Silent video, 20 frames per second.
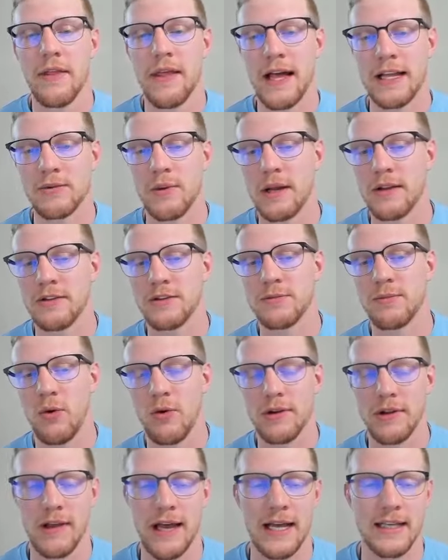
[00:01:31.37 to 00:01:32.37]
That's why there's
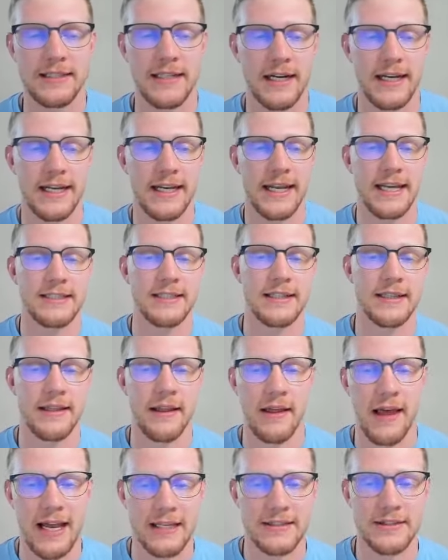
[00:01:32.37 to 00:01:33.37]
more in the last 90 days than in
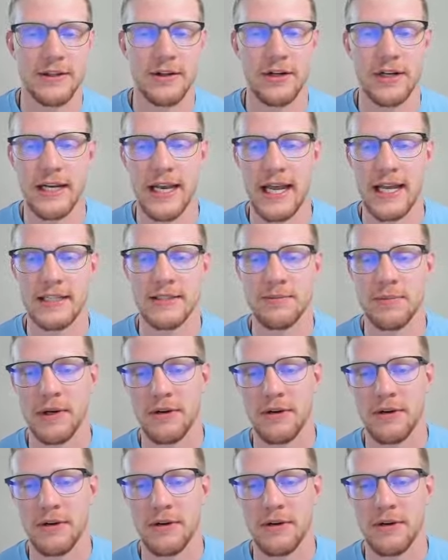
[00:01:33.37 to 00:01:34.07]
the last 30 days,